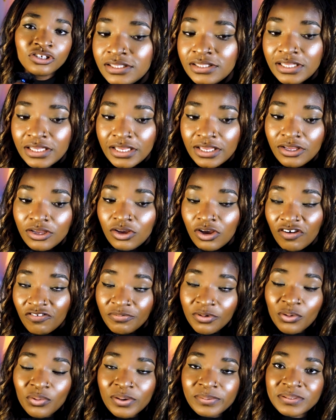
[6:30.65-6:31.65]
the
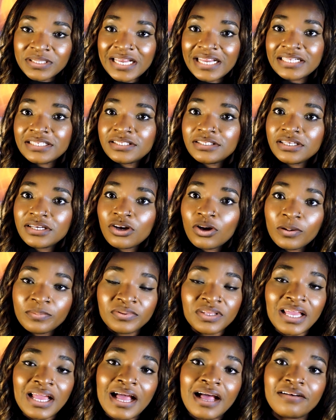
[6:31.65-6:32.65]
government website, the
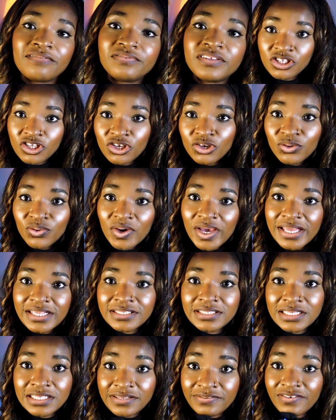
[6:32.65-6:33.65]
company have TOS,
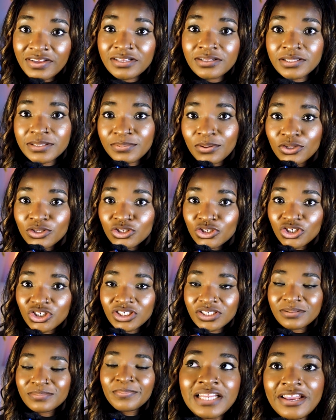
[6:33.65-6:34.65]
certificate of
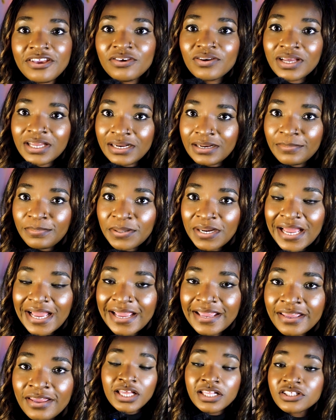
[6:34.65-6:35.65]
sponsorship, then you can
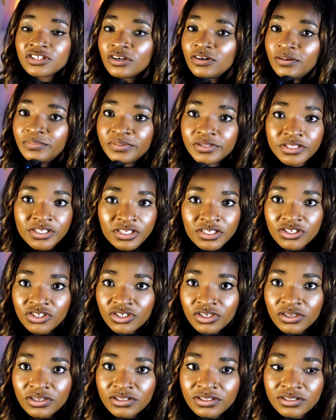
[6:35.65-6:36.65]
apply. It's going to be
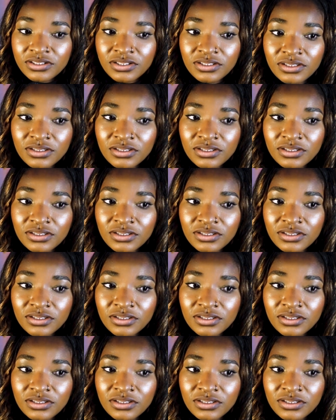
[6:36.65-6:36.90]
tedious.